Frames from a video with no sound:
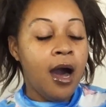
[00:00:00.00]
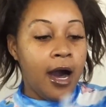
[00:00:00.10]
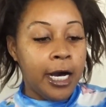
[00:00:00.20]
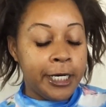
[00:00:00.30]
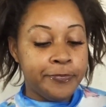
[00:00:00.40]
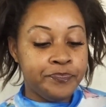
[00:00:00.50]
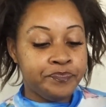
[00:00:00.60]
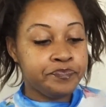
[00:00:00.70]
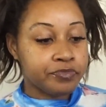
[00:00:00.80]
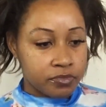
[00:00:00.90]

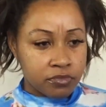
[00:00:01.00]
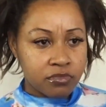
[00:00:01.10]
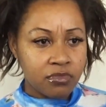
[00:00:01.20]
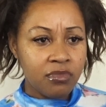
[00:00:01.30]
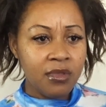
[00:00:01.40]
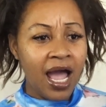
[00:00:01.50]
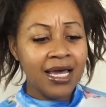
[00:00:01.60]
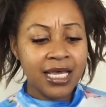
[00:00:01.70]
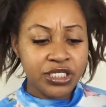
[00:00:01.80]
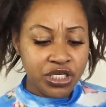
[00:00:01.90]

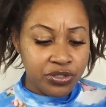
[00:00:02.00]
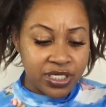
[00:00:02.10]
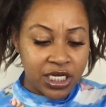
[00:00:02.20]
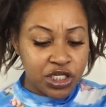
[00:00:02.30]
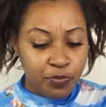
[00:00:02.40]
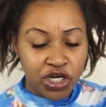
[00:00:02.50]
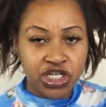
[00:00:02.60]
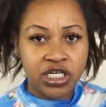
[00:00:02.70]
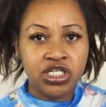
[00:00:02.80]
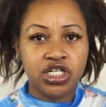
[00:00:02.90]
I like to use
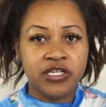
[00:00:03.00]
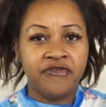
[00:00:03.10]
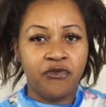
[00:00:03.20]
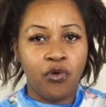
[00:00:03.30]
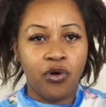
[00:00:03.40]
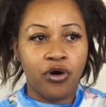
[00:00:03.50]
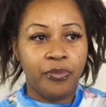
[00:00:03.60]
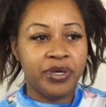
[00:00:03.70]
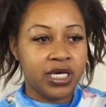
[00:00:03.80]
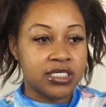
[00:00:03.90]
Xpressions just
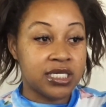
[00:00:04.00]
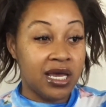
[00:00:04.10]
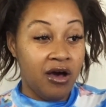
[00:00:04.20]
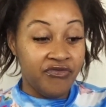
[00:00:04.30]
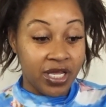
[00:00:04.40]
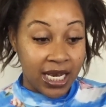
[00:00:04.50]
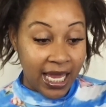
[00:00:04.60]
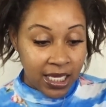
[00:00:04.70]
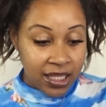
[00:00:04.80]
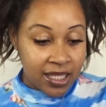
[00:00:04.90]
because of the
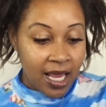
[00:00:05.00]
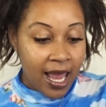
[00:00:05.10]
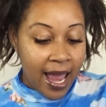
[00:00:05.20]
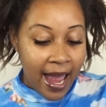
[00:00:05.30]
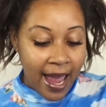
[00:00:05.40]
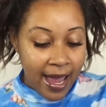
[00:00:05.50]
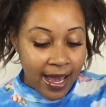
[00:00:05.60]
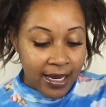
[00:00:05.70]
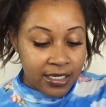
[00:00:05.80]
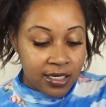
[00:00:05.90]
length,
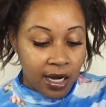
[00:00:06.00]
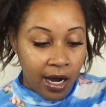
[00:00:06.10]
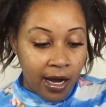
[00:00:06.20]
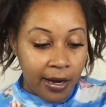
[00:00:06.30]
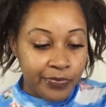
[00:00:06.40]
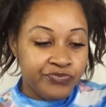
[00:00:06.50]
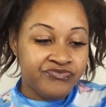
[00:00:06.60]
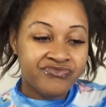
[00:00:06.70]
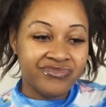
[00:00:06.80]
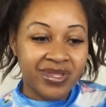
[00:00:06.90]
and
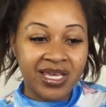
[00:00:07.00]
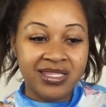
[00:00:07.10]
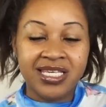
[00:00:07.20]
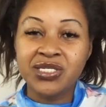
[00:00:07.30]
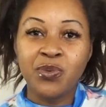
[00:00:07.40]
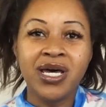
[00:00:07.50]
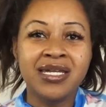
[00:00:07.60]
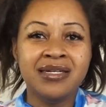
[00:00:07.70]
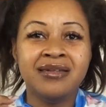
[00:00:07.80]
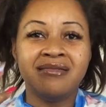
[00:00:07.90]
this
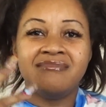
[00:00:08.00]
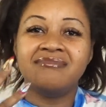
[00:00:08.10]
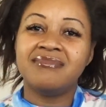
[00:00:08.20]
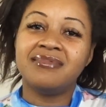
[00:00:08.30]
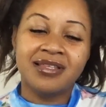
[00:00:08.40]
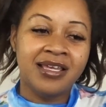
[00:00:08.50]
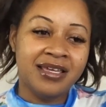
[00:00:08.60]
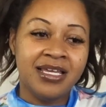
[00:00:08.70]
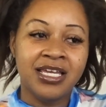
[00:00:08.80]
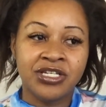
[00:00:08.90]
one,
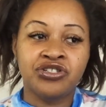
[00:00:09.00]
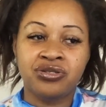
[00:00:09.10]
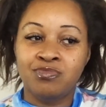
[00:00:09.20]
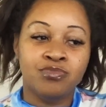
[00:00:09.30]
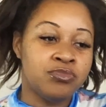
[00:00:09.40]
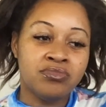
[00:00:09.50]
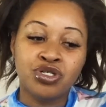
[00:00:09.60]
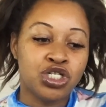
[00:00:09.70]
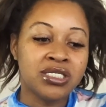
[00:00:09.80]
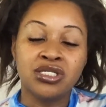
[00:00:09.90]
it
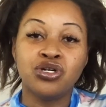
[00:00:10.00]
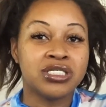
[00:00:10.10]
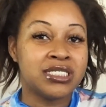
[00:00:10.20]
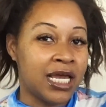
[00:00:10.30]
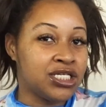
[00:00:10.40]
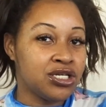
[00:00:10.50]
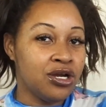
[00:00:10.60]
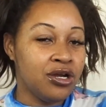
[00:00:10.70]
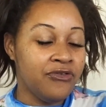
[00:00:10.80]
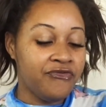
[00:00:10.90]
just looks
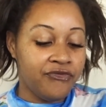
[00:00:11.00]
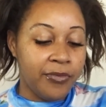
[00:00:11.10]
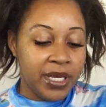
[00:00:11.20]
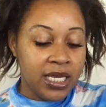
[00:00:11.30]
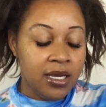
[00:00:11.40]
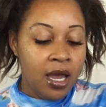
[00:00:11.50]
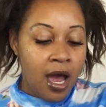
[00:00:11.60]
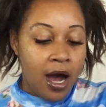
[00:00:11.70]
nicer for me.